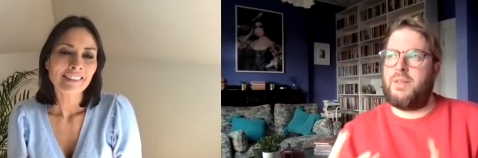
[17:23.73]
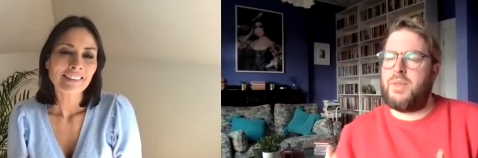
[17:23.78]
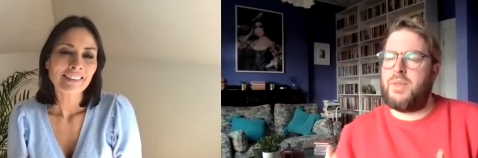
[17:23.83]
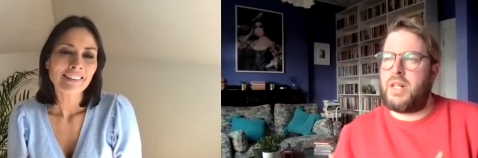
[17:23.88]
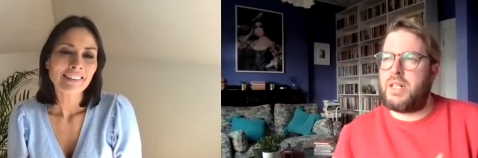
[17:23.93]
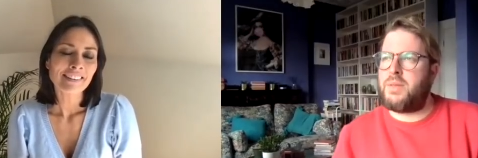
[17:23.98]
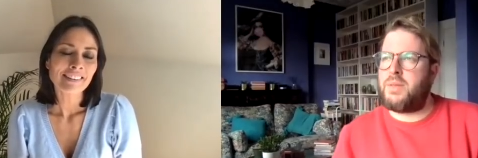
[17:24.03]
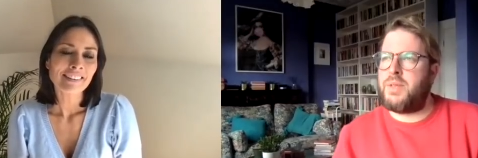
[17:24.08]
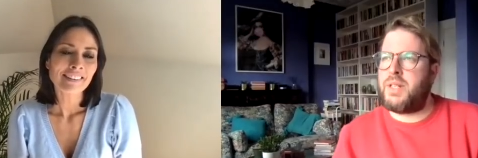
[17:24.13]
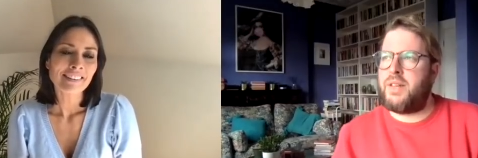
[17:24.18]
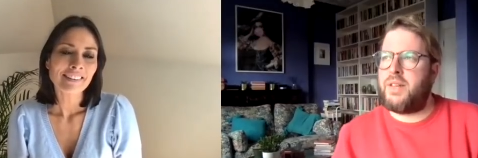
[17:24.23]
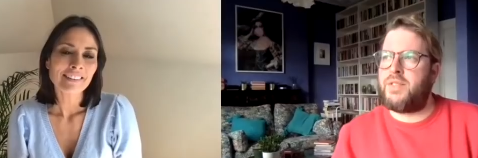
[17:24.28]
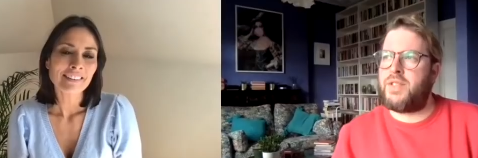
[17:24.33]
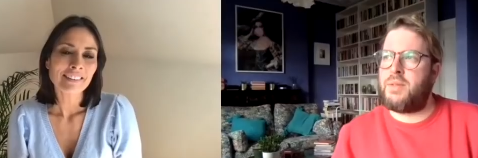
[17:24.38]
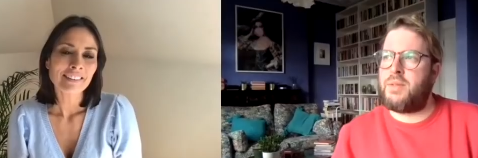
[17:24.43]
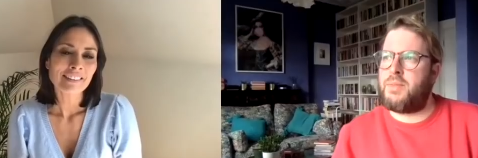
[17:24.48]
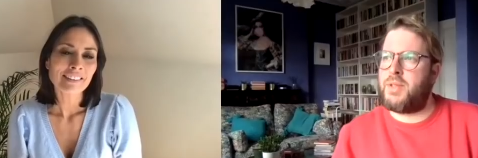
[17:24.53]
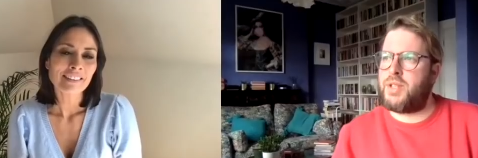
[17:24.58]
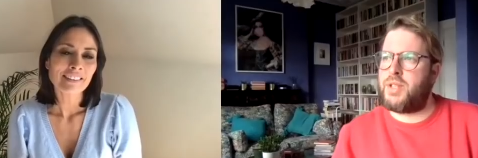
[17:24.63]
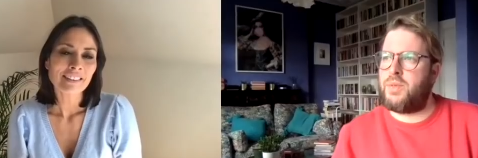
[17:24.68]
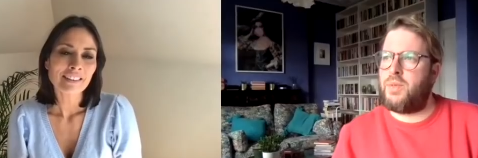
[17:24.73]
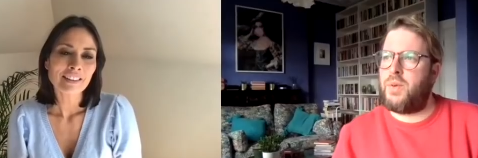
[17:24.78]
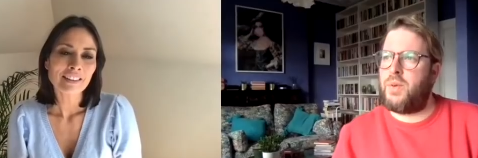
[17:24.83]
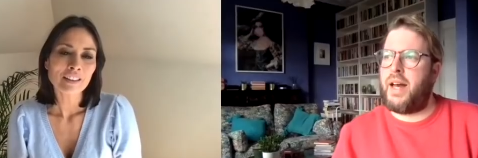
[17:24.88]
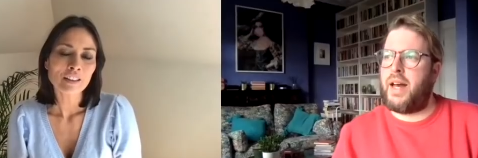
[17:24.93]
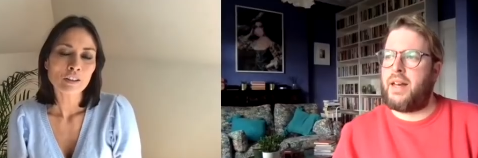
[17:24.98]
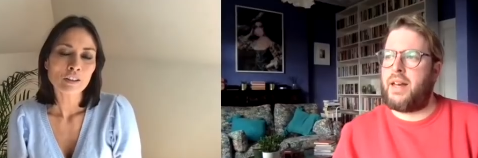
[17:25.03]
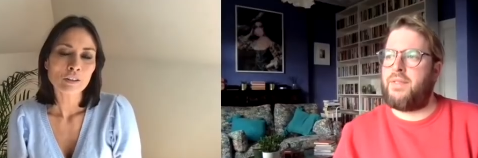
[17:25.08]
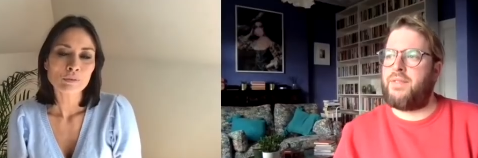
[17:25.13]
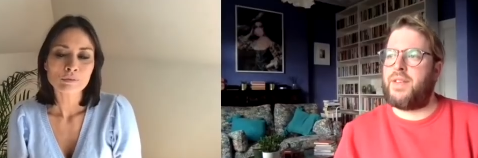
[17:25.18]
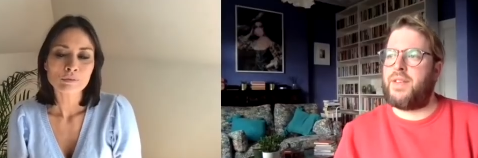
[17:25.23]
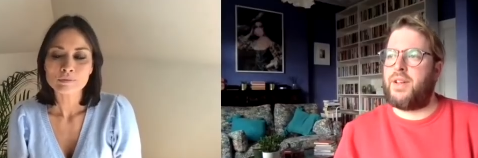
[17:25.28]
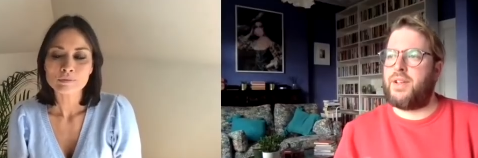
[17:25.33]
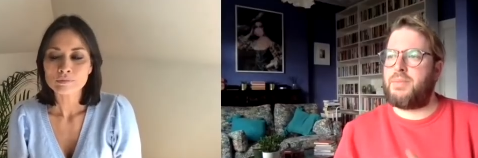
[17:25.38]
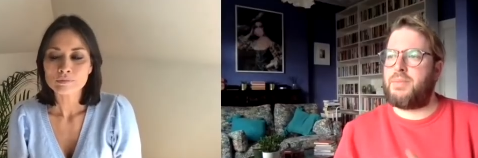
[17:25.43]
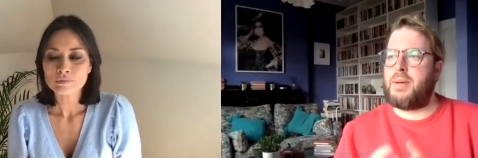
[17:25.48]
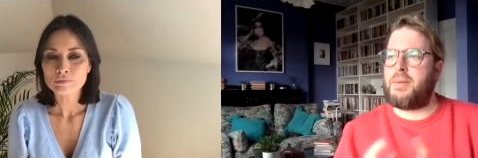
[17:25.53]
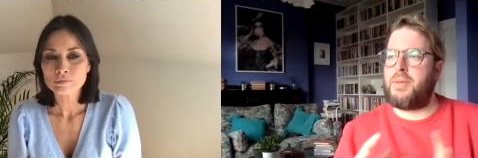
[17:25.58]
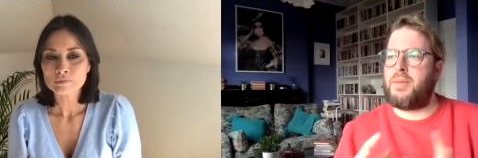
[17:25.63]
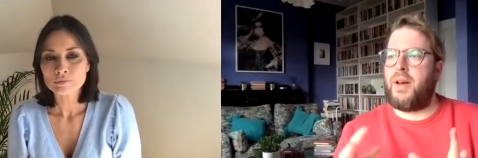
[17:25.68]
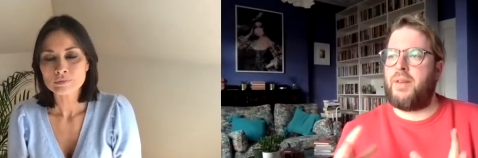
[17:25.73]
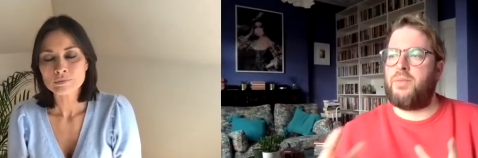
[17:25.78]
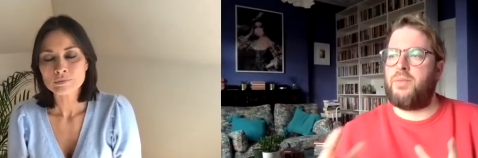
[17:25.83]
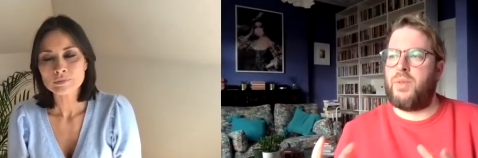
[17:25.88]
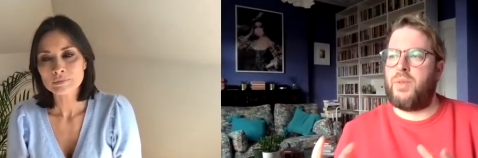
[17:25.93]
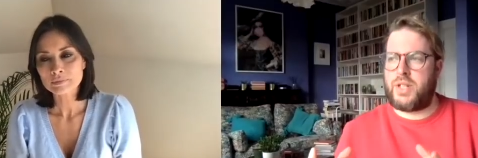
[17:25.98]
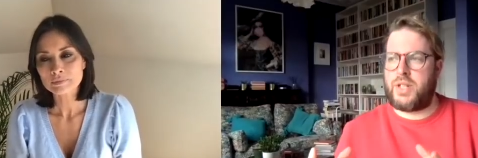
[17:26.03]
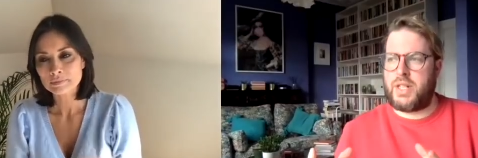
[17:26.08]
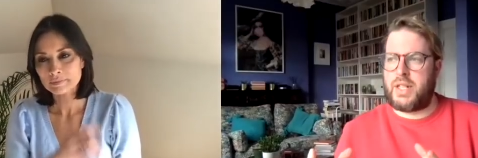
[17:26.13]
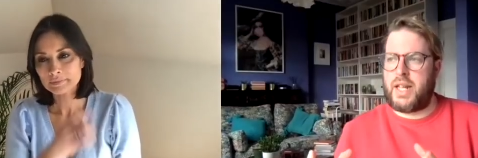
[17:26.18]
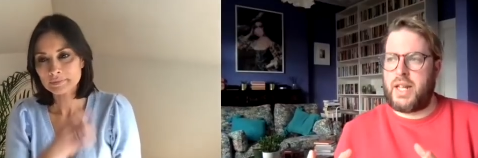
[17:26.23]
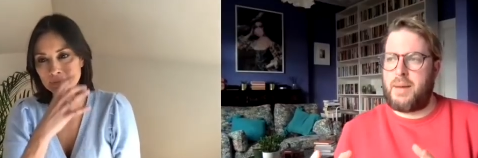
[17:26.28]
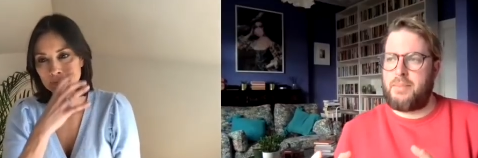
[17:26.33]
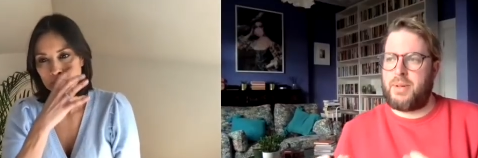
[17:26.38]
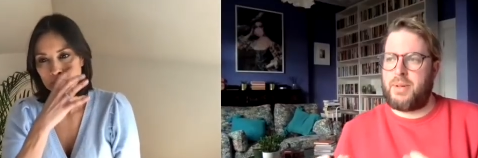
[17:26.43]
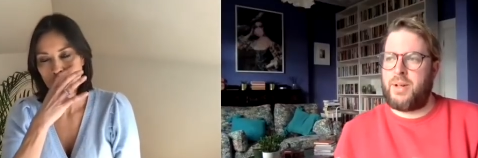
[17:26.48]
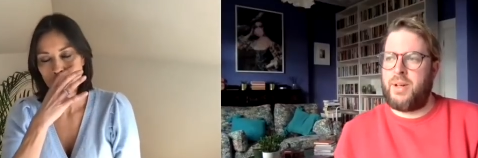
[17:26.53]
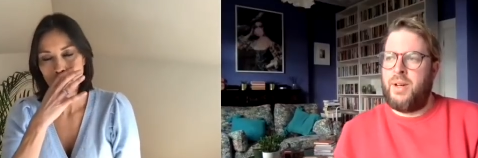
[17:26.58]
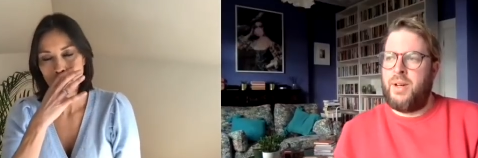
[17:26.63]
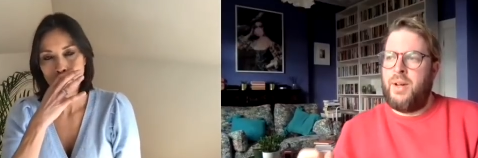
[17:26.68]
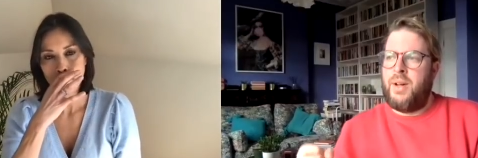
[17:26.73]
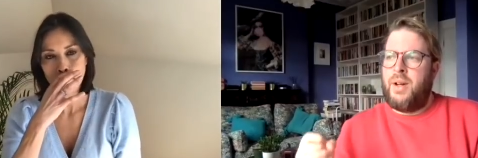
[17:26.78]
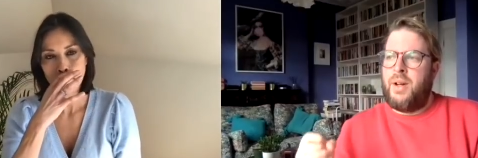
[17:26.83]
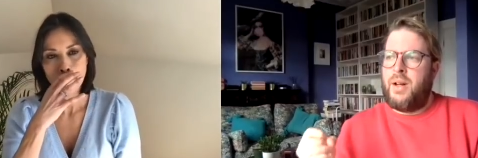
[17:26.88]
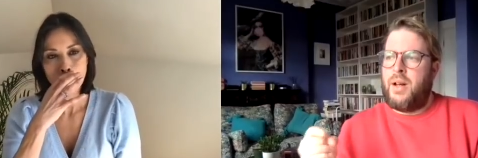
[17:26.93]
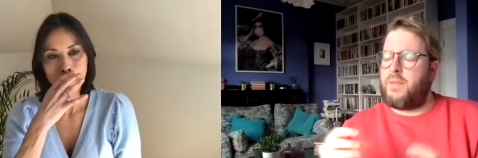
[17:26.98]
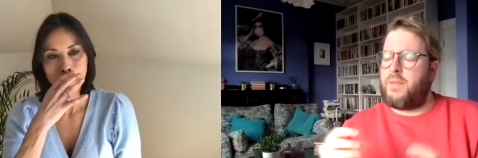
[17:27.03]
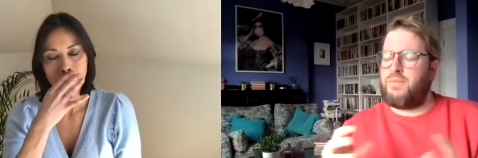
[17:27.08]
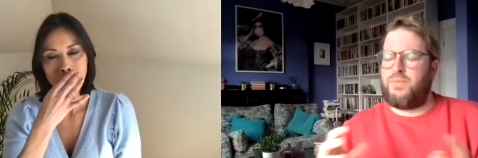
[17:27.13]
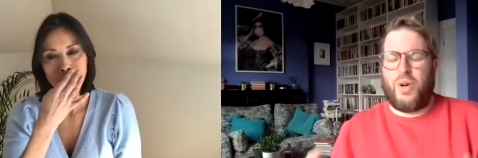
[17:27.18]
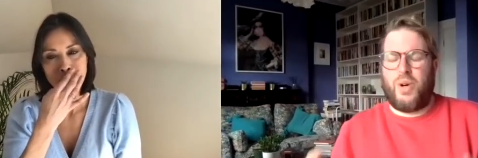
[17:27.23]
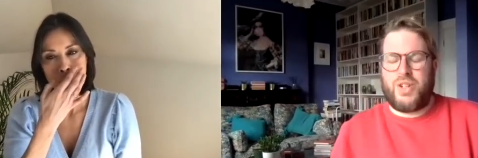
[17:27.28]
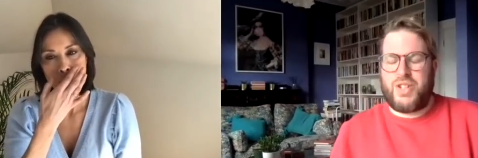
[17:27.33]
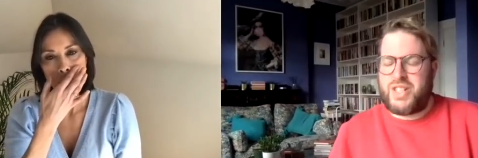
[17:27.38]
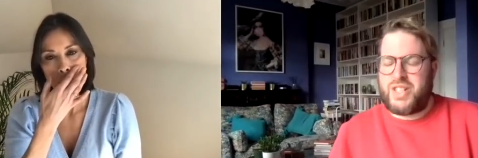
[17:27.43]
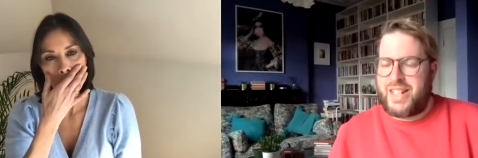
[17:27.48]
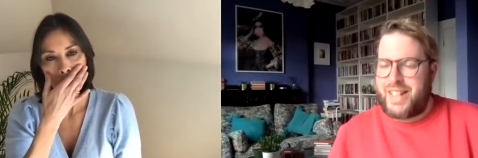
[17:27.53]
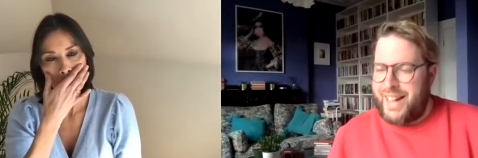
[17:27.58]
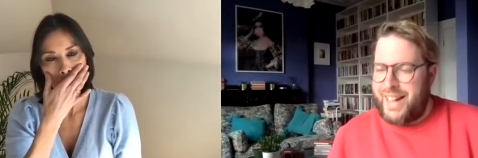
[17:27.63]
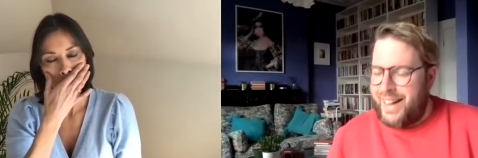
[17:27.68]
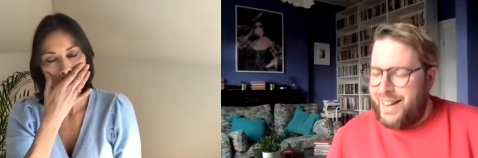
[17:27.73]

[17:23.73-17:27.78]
Speaker 1: I don't want to give too much away for those people who haven't watched it yet, but uh, watched it yet.